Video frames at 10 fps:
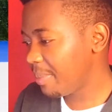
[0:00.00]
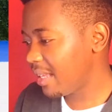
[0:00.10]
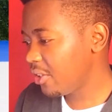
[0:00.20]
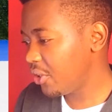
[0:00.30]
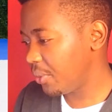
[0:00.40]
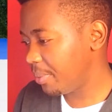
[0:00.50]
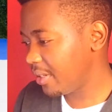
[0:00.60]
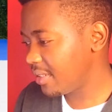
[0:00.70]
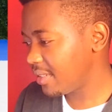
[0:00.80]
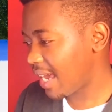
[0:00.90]
Isabelle
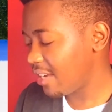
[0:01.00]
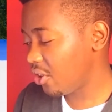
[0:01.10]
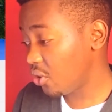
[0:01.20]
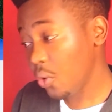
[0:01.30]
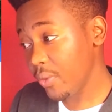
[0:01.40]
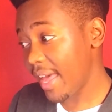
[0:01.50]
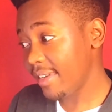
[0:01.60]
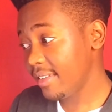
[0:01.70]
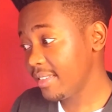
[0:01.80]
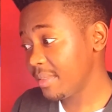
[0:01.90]
Huppert, I don't know
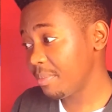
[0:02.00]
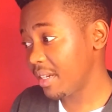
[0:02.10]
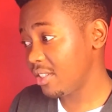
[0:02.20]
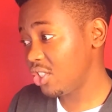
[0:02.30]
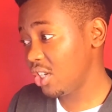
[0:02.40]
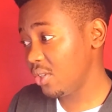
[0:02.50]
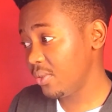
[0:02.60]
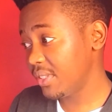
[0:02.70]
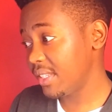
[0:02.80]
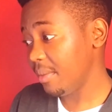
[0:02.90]
who that is, but
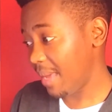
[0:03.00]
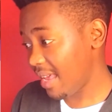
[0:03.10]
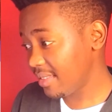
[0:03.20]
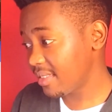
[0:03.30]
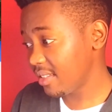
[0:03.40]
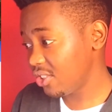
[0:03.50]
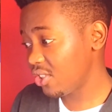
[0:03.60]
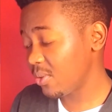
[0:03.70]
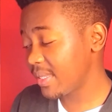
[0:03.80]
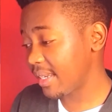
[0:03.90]
she looks a
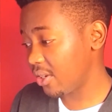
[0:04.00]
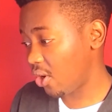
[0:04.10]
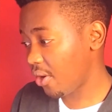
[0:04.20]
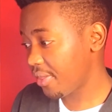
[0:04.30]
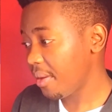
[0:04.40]
mess. She looks a